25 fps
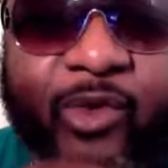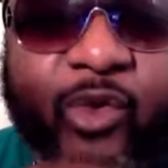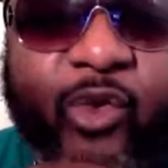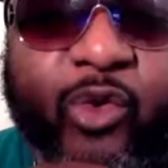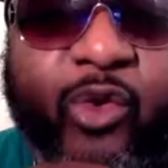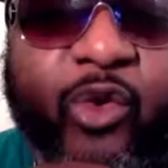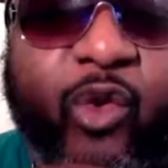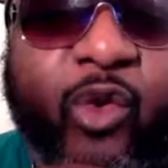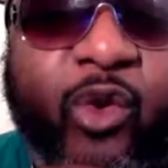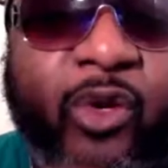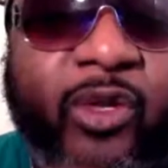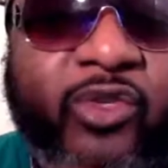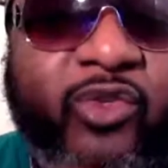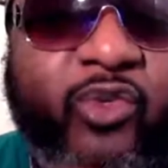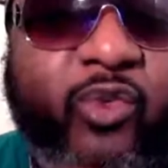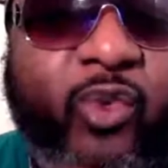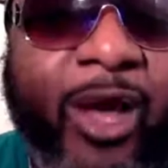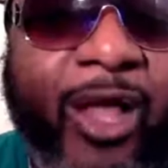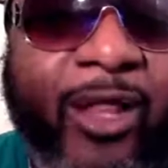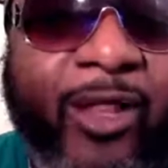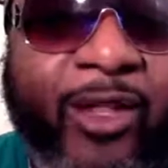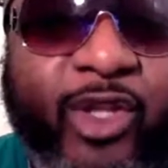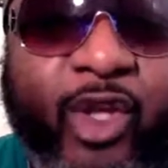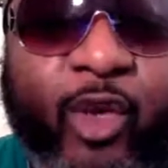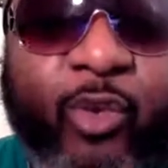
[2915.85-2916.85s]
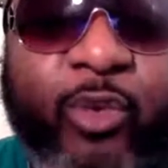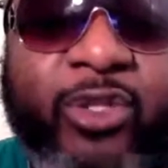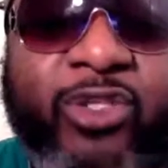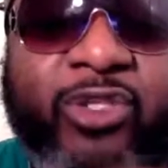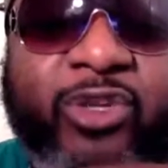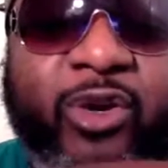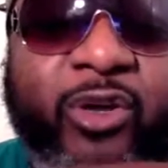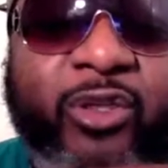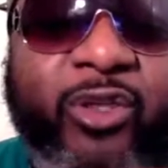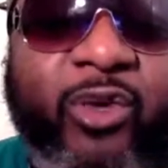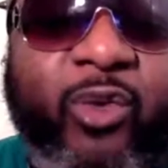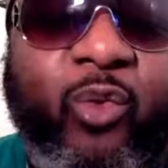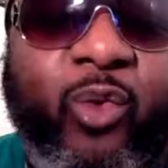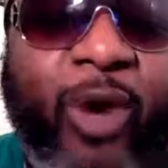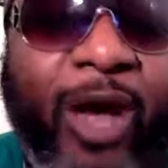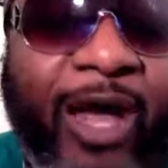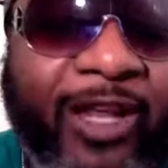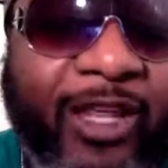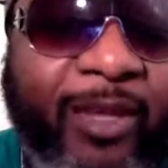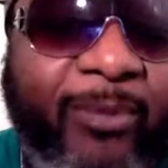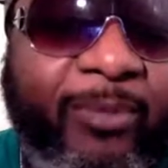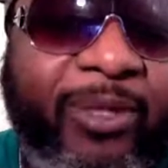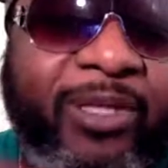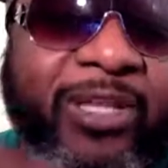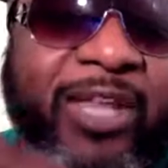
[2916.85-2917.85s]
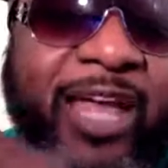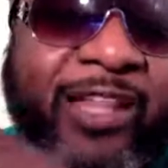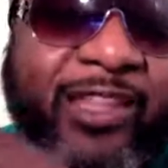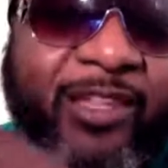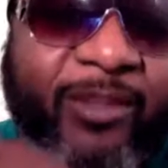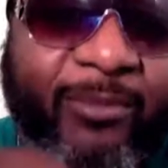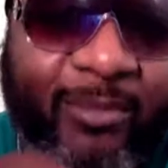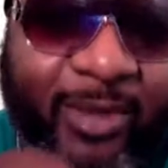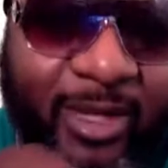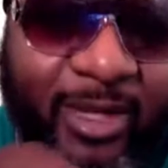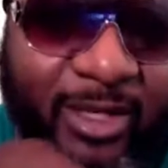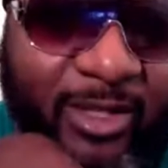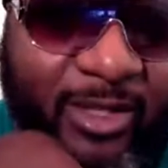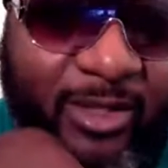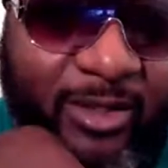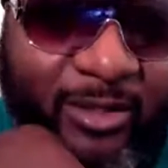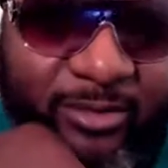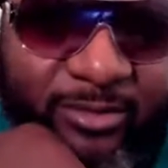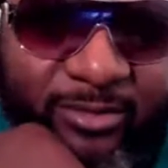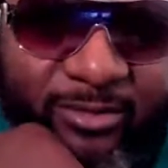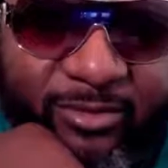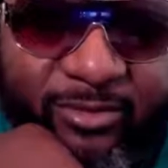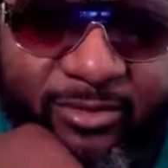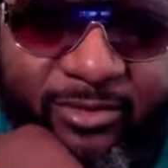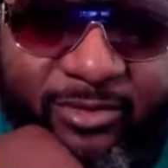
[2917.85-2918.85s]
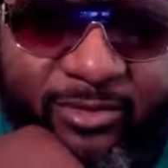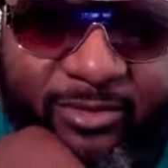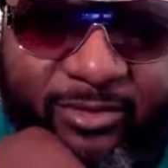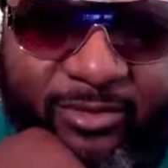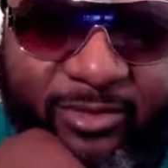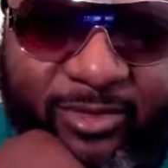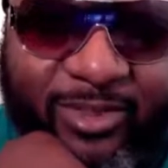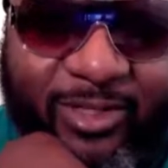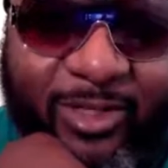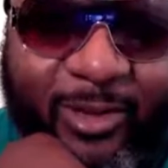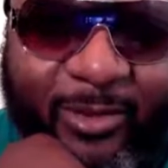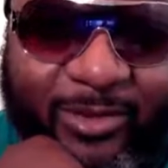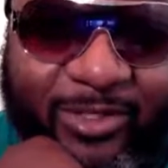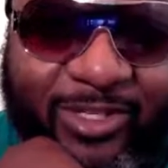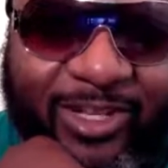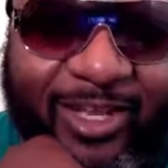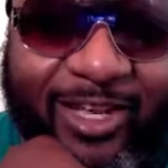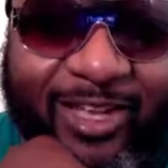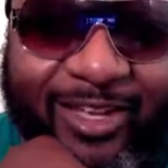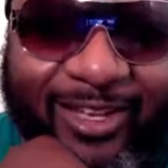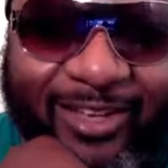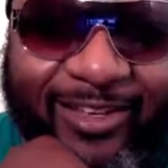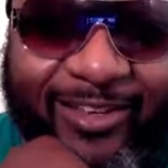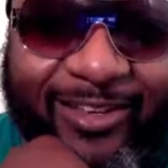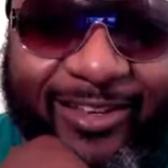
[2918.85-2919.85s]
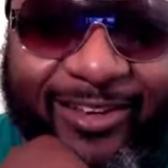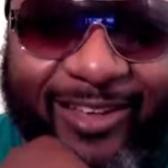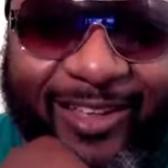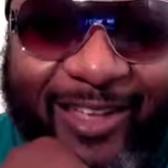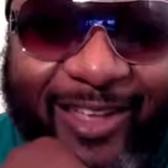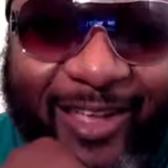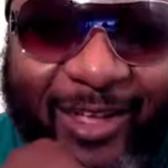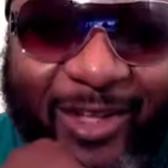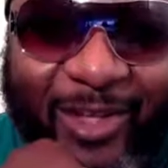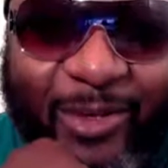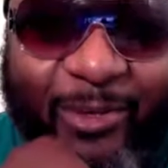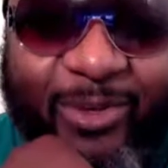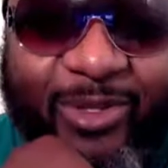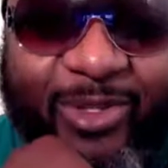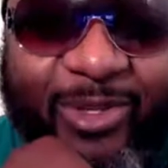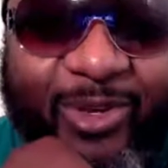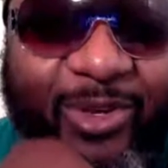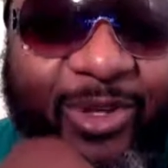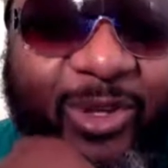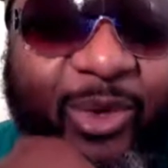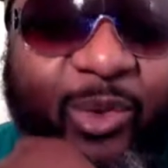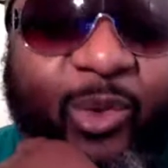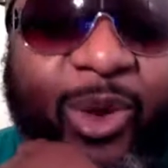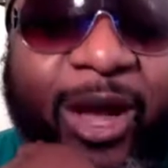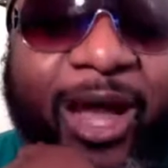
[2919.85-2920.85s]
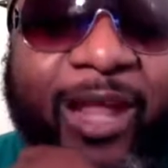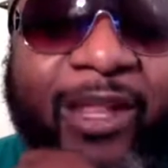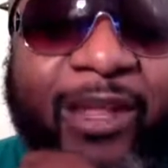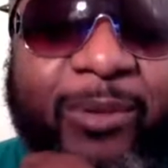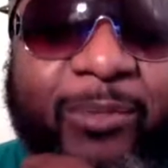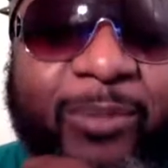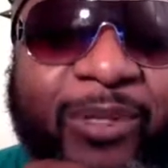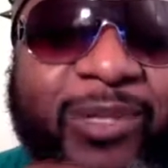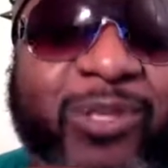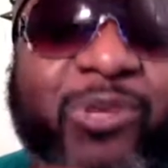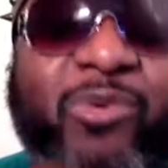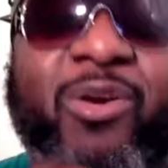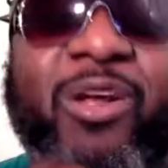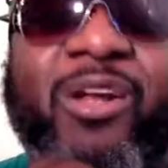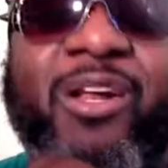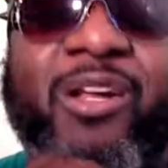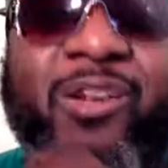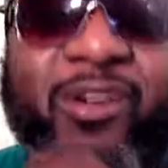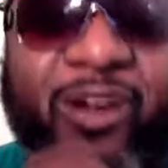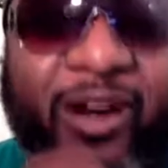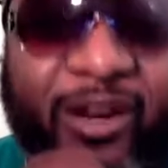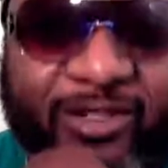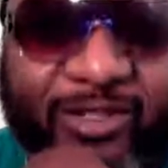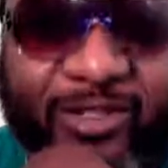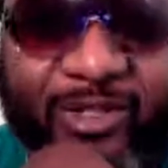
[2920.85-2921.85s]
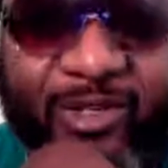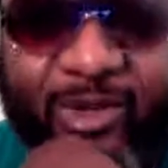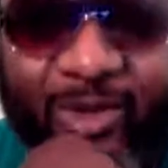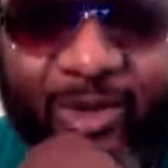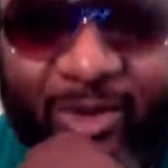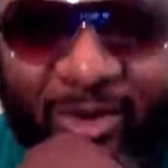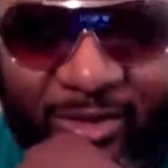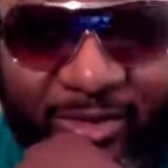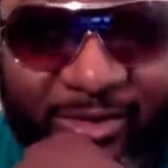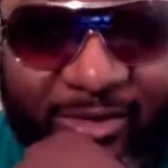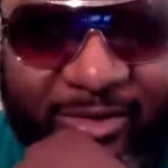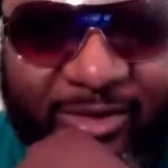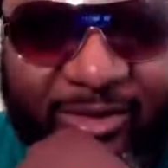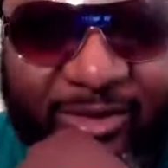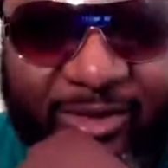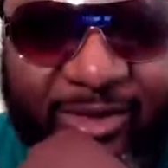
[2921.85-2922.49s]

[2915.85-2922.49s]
You go in his wallet. You return the wallet, but not the money. You know what I'm saying? You return the wallet, but the credit cards are gone.